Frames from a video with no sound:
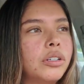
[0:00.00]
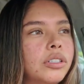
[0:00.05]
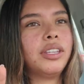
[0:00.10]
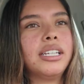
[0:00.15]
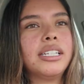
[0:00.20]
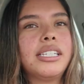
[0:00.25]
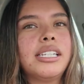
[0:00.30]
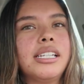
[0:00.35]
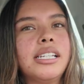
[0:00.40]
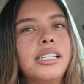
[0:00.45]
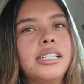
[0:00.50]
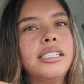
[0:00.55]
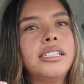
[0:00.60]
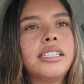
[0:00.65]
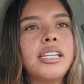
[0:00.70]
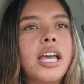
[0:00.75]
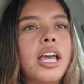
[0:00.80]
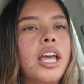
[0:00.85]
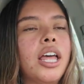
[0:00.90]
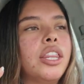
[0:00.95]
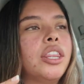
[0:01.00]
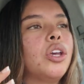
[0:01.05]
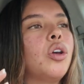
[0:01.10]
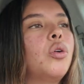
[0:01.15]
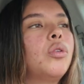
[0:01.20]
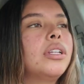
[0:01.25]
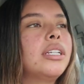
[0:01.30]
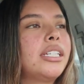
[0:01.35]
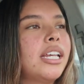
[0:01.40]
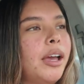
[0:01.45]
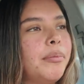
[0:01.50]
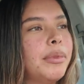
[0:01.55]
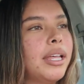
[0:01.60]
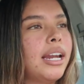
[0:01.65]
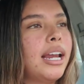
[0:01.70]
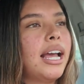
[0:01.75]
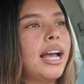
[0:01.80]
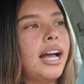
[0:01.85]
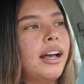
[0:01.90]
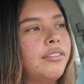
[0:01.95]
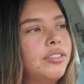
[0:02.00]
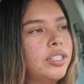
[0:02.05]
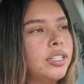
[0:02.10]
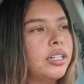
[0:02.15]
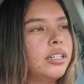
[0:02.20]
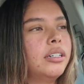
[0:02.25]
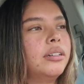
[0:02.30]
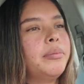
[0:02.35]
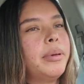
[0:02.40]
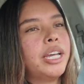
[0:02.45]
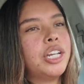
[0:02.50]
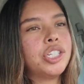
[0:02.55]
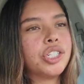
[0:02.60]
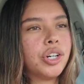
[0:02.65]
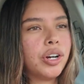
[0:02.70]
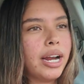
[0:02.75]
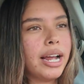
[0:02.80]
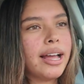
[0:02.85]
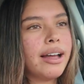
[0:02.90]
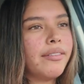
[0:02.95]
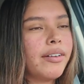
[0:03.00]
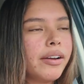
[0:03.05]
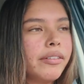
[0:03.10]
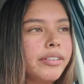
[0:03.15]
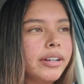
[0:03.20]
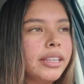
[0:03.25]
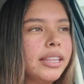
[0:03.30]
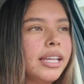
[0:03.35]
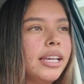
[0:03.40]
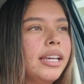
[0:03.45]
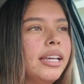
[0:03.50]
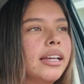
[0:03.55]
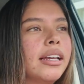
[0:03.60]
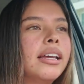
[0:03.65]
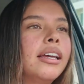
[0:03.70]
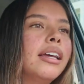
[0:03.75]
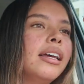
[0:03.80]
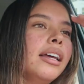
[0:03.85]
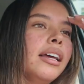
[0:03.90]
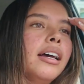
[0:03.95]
This is the only time that I have to make sure I have everything,